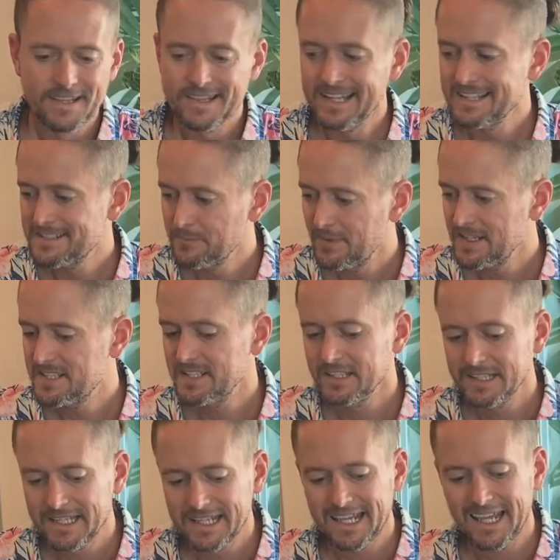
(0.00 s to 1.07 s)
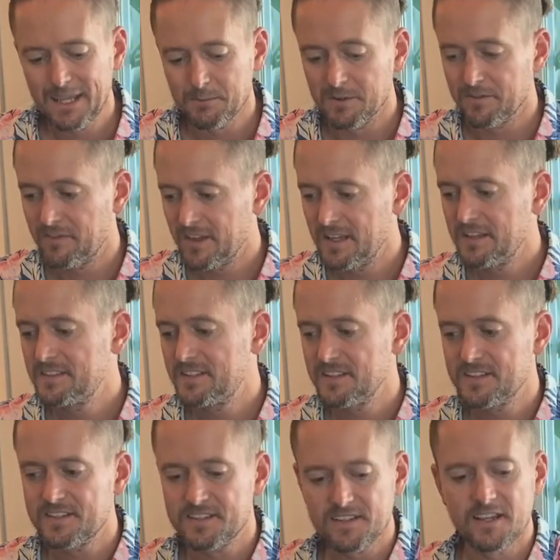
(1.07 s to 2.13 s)
That's basically the game. If they
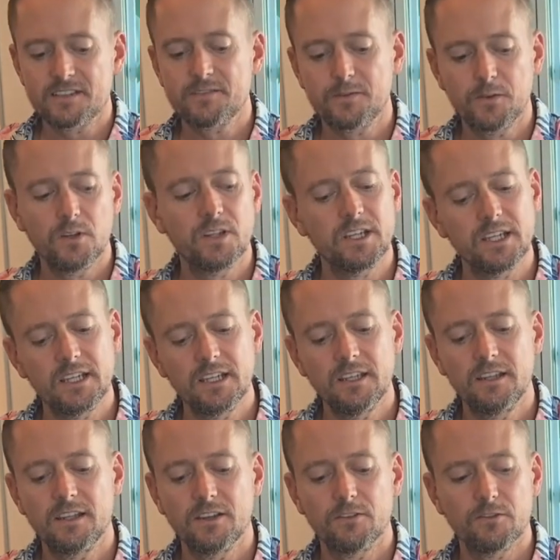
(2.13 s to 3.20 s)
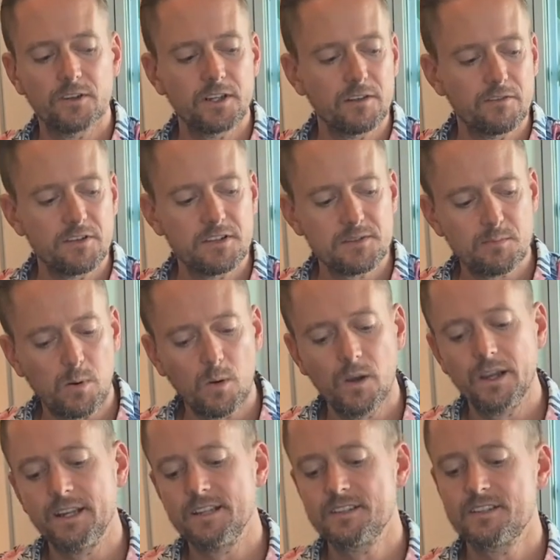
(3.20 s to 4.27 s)
successfully get rid of these
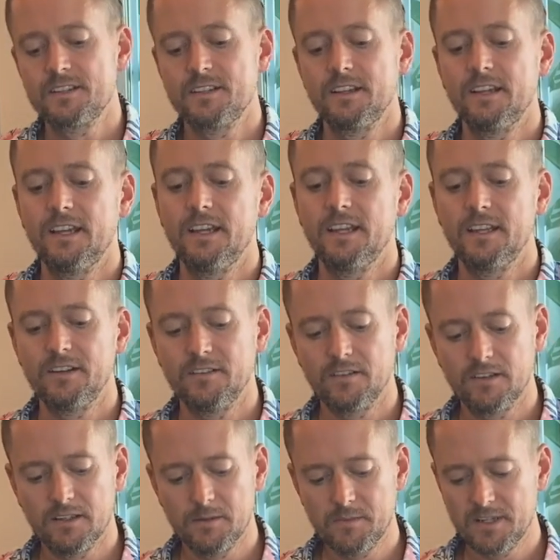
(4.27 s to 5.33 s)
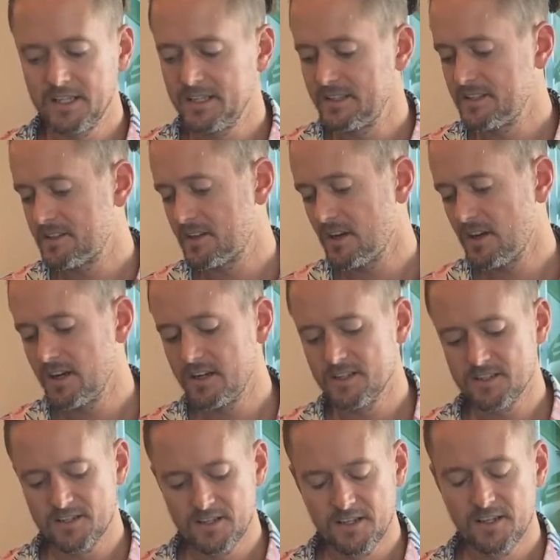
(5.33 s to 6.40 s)
points and eliminate these
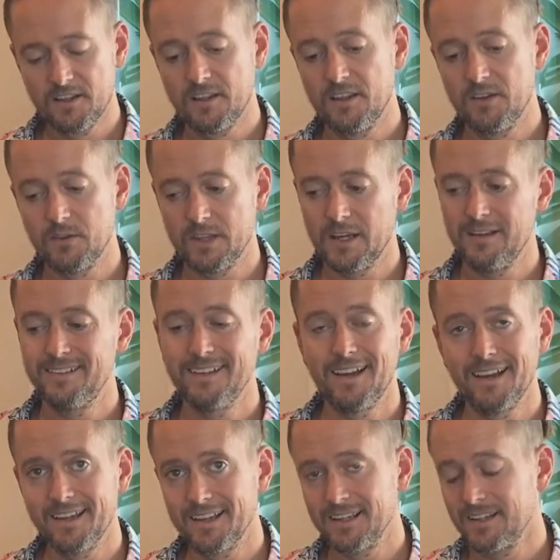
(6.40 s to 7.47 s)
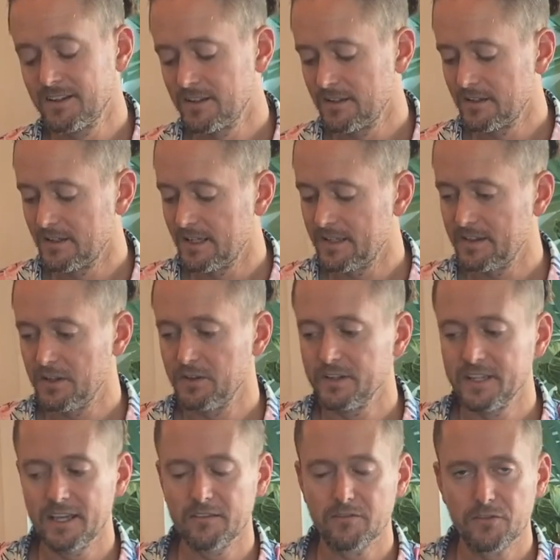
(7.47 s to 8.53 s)
cards without dying, again, they
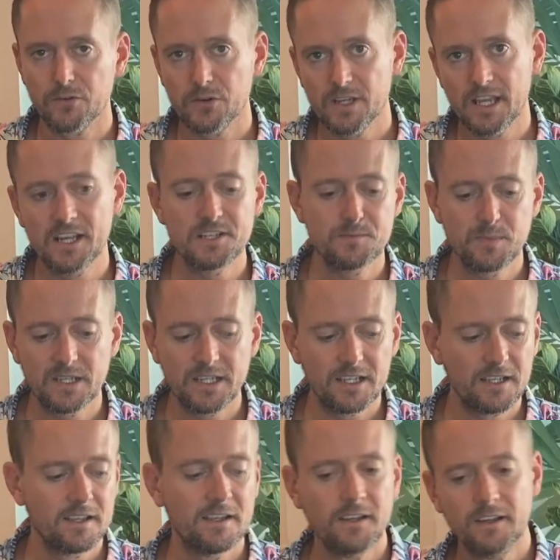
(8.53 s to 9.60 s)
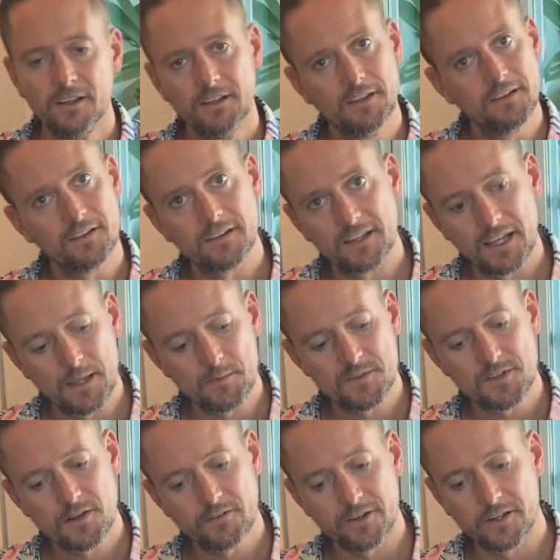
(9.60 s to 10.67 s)
only have 3 HP, the game
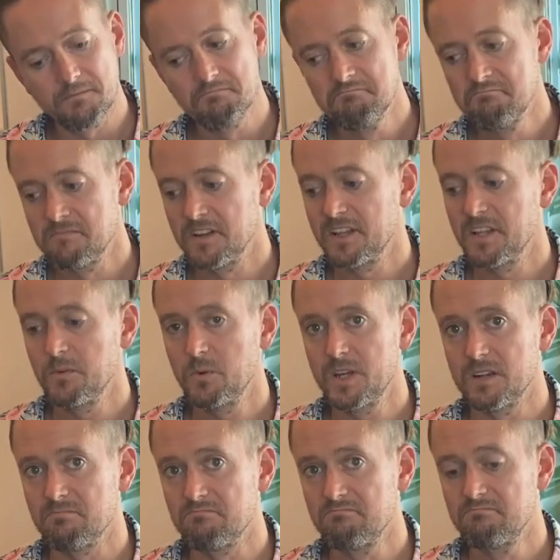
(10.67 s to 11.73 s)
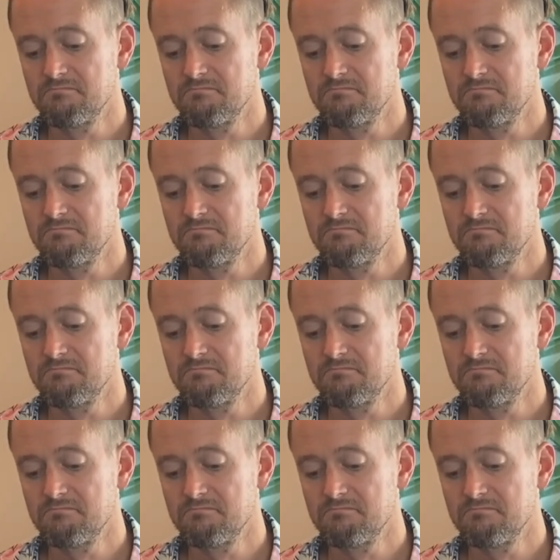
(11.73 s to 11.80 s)
is over and they win.